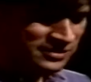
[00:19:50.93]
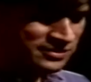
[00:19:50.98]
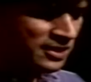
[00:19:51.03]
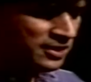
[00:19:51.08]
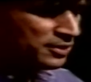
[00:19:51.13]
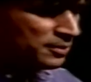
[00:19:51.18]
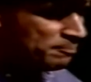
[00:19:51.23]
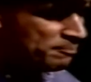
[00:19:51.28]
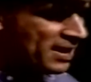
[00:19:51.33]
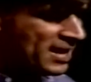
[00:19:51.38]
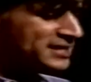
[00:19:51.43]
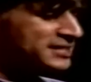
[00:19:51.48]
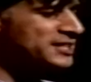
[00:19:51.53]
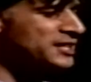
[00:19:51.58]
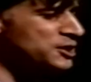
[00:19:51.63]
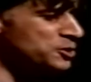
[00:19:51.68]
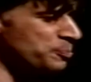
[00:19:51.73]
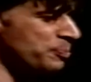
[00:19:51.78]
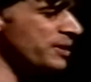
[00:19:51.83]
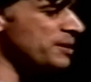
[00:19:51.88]
that the
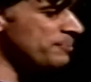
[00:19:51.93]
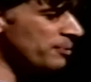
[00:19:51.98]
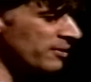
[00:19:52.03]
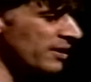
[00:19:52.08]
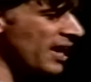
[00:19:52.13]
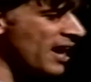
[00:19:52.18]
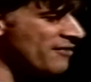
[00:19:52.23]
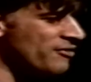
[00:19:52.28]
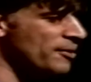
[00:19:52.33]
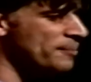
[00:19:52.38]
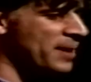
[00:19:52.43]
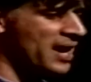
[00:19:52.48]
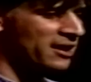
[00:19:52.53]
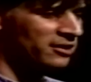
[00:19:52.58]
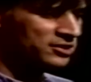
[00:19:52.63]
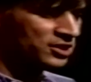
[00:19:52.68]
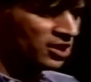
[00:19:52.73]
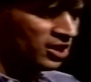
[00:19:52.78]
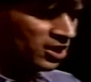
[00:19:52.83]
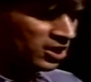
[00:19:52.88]
message people have
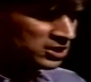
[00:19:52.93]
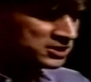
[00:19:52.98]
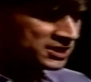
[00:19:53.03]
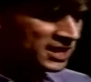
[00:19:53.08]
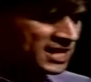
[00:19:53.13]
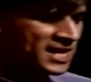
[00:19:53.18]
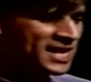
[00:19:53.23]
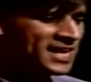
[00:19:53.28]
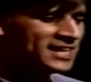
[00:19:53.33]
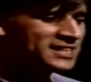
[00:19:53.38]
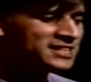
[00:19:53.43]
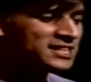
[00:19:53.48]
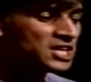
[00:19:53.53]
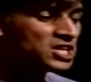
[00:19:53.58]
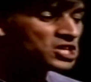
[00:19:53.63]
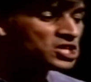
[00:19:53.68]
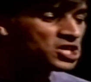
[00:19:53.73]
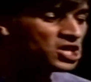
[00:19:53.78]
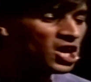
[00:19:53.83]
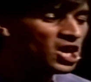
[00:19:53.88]
about God is
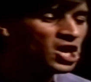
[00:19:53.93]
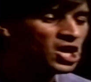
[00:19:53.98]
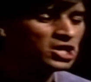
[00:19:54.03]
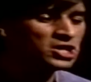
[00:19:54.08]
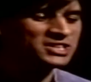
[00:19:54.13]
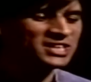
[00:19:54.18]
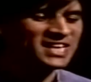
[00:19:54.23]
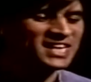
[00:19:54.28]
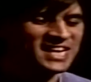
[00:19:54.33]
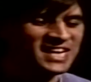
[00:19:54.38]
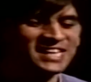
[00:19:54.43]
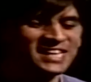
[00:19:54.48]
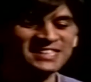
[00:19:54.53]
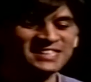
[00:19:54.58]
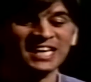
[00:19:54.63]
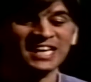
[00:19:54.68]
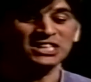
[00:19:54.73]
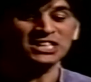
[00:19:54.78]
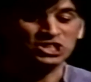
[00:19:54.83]
that God is a